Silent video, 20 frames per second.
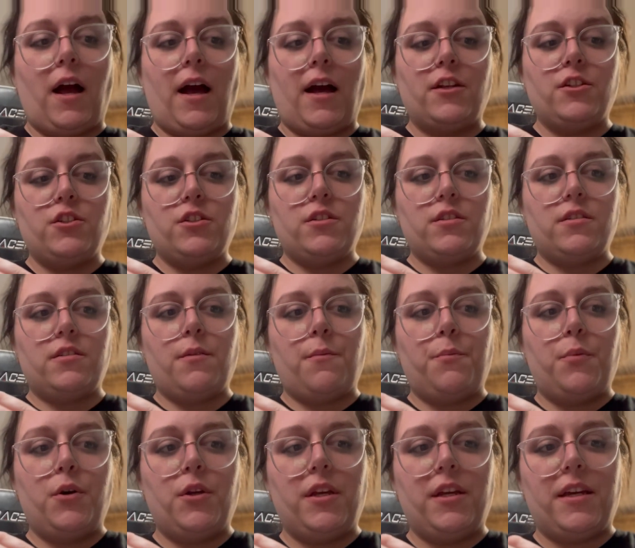I just
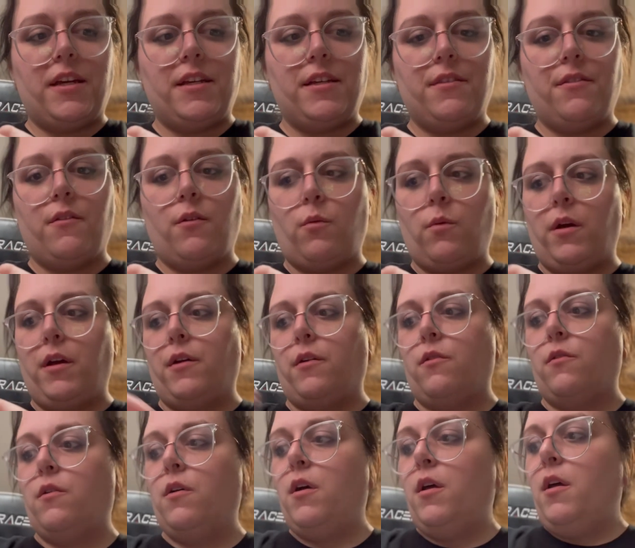put it in the
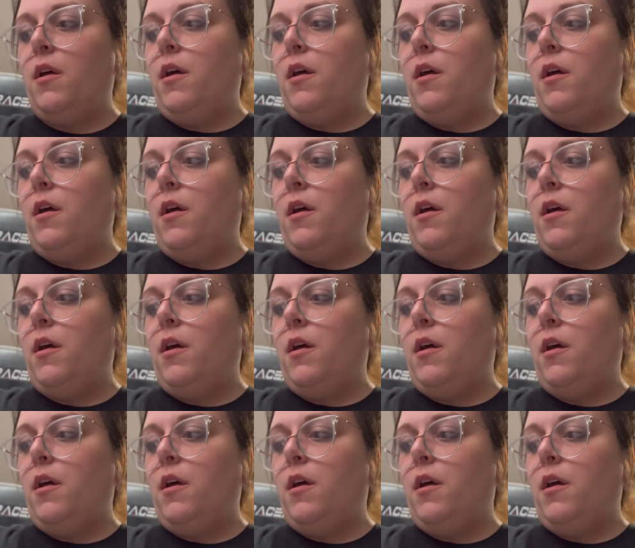whale